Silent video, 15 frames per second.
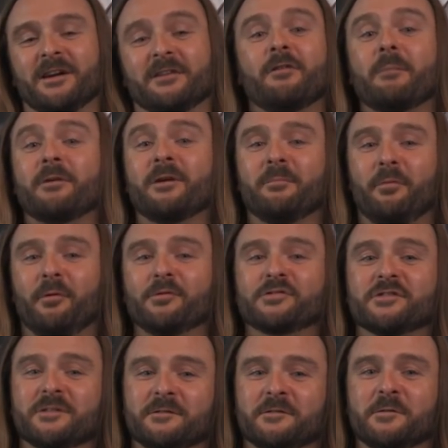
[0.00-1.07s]
Grabbing a
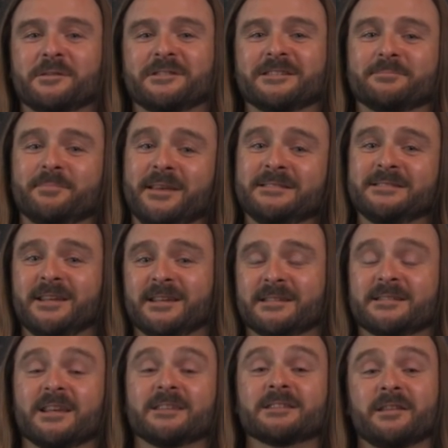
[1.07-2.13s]
portion of Twitter's
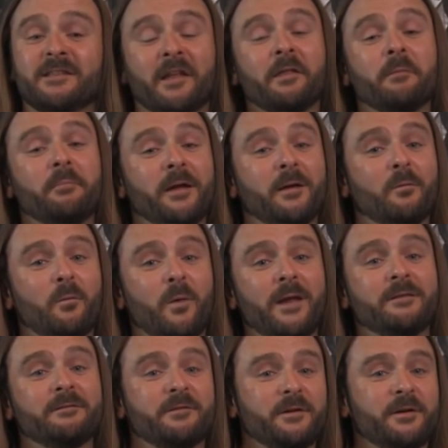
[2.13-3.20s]
business is another big
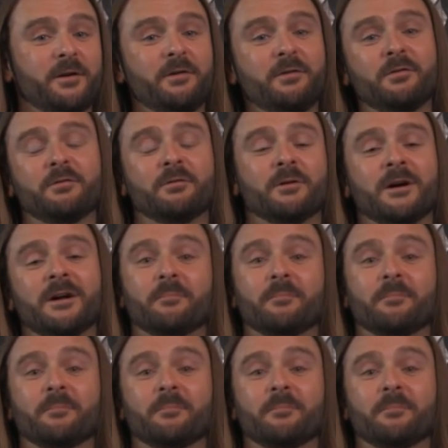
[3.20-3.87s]
win for Google.